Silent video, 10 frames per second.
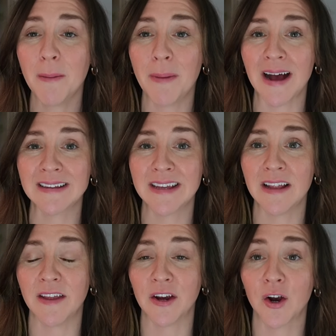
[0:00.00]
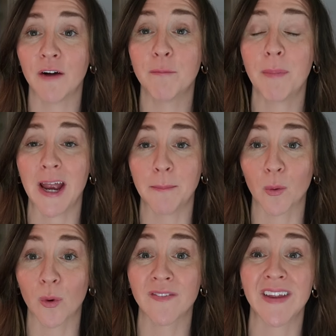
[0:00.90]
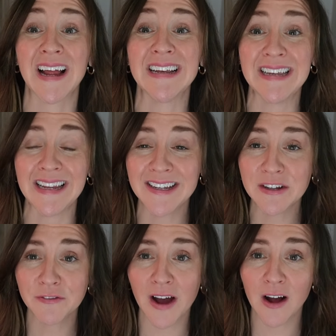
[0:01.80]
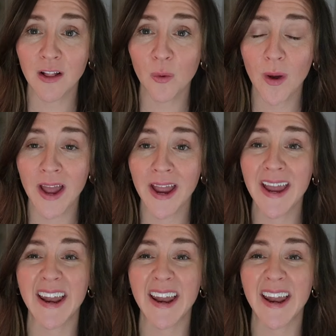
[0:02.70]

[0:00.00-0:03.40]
a basket there of paperwork that I need to file away,